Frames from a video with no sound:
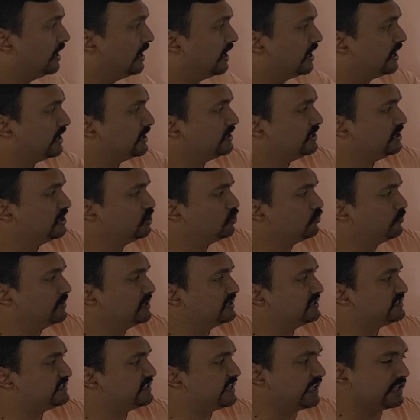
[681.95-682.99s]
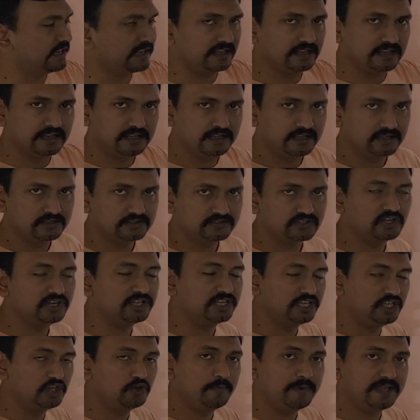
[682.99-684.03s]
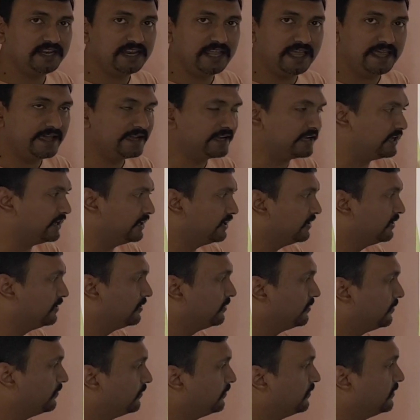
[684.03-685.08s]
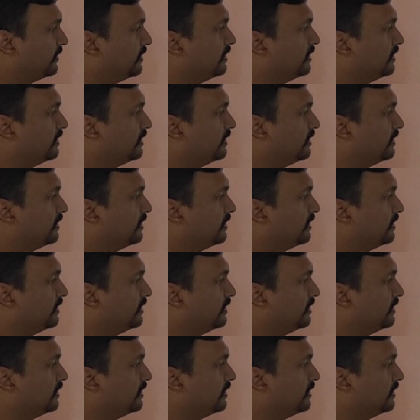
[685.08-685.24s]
a human human egg,